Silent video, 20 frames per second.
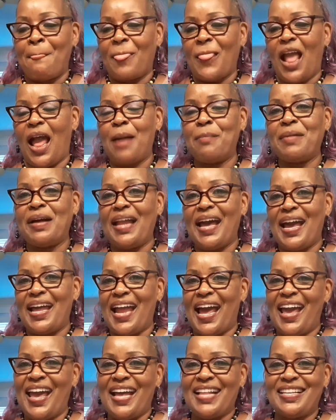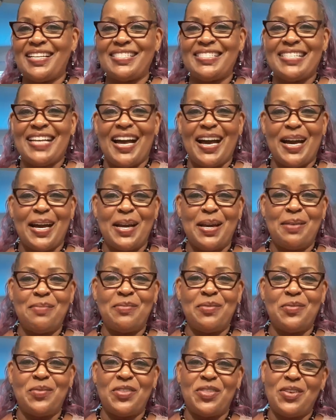glad I had this
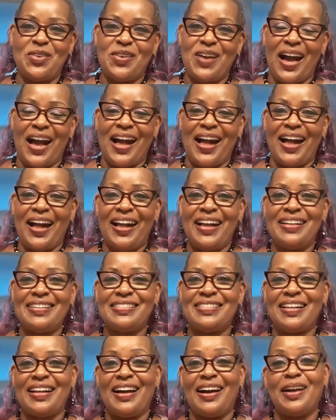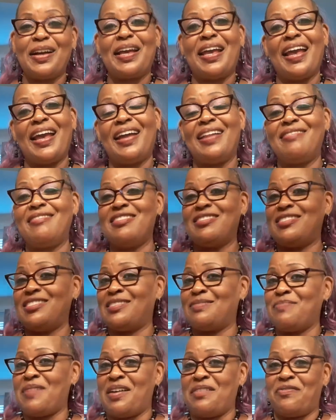time with you guys. Again, this
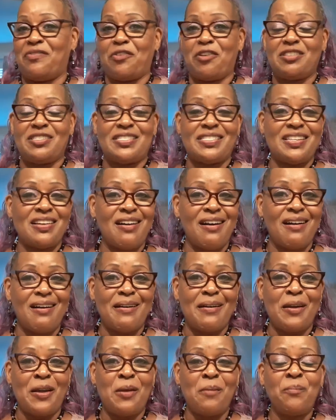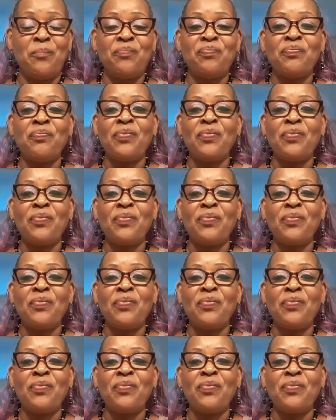is my first time.